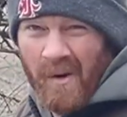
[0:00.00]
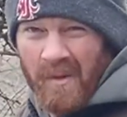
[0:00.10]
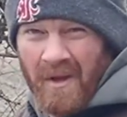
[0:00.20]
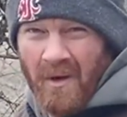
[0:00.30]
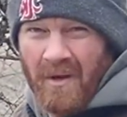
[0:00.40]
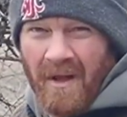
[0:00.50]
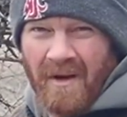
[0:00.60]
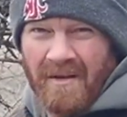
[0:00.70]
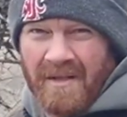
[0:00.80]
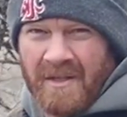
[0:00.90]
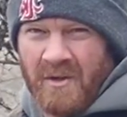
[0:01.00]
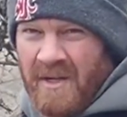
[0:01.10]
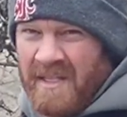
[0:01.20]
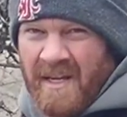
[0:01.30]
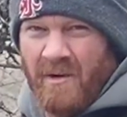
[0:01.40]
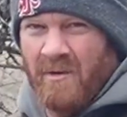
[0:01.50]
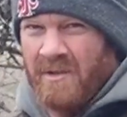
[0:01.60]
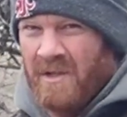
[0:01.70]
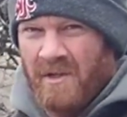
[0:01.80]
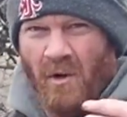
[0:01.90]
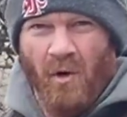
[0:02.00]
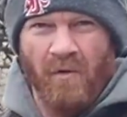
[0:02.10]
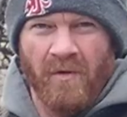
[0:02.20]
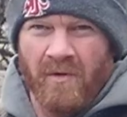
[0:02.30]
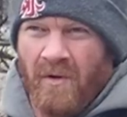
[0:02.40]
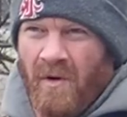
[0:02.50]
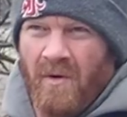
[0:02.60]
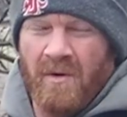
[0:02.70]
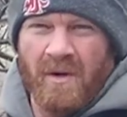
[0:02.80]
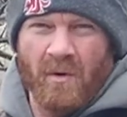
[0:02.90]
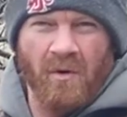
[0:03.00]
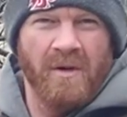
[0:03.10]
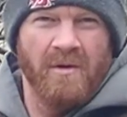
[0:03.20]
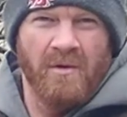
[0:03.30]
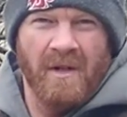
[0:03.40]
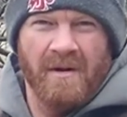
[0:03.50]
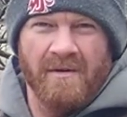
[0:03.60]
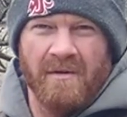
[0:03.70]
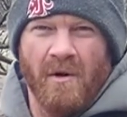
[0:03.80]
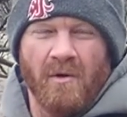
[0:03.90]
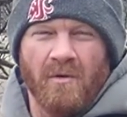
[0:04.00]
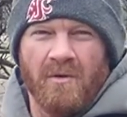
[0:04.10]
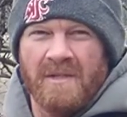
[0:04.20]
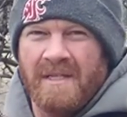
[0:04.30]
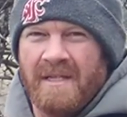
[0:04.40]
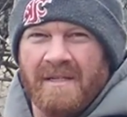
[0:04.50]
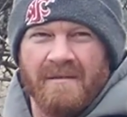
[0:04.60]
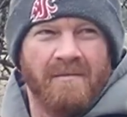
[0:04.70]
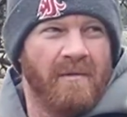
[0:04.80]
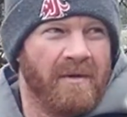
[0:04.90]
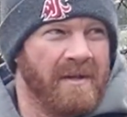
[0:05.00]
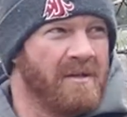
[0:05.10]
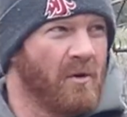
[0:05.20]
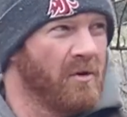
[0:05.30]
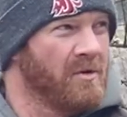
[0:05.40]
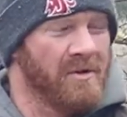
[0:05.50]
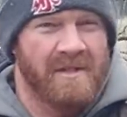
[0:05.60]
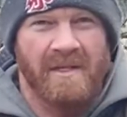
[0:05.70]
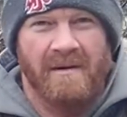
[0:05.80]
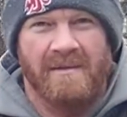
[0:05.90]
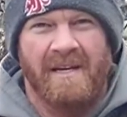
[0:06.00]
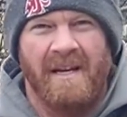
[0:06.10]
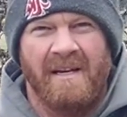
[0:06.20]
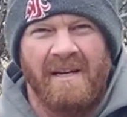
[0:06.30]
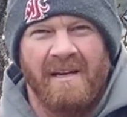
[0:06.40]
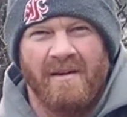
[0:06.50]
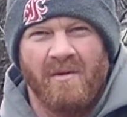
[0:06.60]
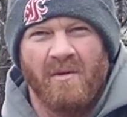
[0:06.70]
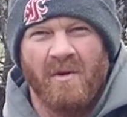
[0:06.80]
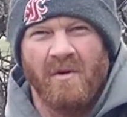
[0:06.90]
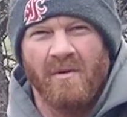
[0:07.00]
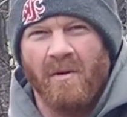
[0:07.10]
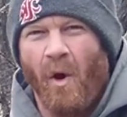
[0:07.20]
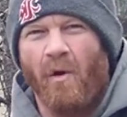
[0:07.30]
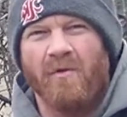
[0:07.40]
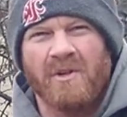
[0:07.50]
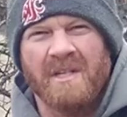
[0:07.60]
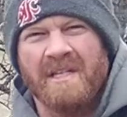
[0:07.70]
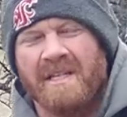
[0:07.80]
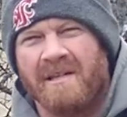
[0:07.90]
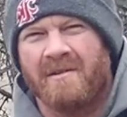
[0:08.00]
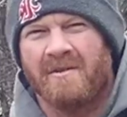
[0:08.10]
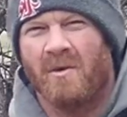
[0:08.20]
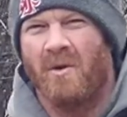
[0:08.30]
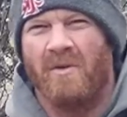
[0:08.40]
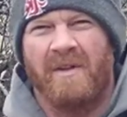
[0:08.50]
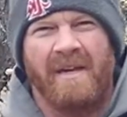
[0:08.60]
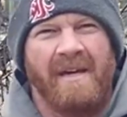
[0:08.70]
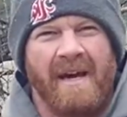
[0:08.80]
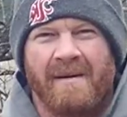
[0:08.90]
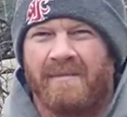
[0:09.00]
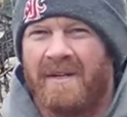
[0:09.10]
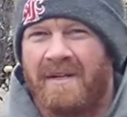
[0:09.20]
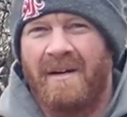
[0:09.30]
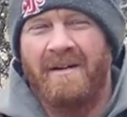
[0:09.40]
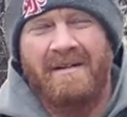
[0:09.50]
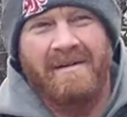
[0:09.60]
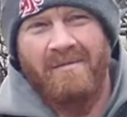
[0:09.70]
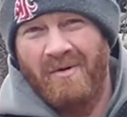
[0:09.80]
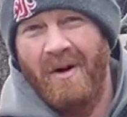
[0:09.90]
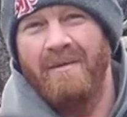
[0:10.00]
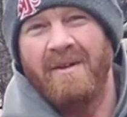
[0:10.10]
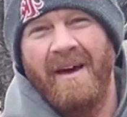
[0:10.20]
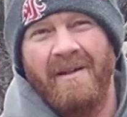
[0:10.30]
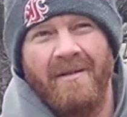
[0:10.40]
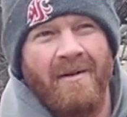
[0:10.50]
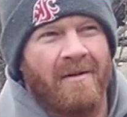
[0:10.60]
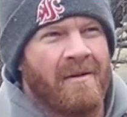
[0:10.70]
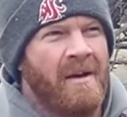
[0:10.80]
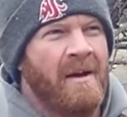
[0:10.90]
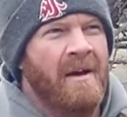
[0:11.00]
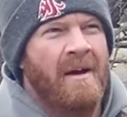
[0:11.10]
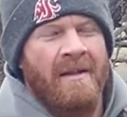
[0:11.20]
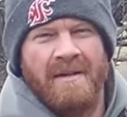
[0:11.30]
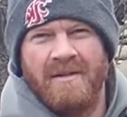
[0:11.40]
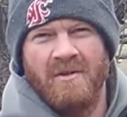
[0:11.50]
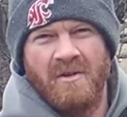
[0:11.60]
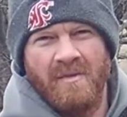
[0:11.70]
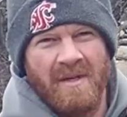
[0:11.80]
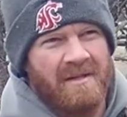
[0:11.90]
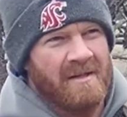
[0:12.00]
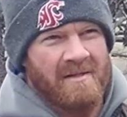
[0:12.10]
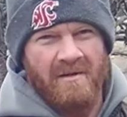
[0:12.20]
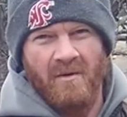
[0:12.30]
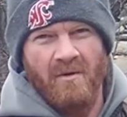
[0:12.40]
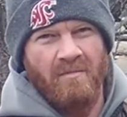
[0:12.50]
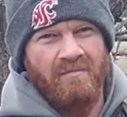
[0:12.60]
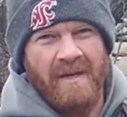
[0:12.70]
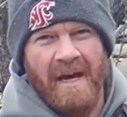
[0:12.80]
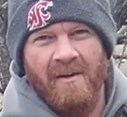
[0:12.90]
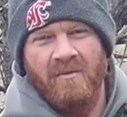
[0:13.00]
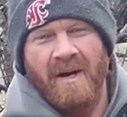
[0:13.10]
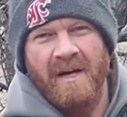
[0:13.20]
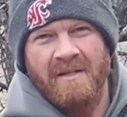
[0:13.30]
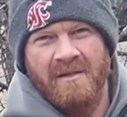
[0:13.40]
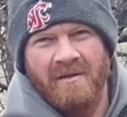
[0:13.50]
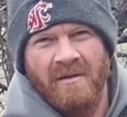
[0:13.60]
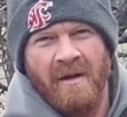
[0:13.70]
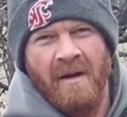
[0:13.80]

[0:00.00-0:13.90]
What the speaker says: below a lot of these trees. They were just overgrown. According to a lot of the locals, these orchards that I'm standing in were over 60 years old, and they hadn't been touched in probably that long. This used to be just an old cattle pasture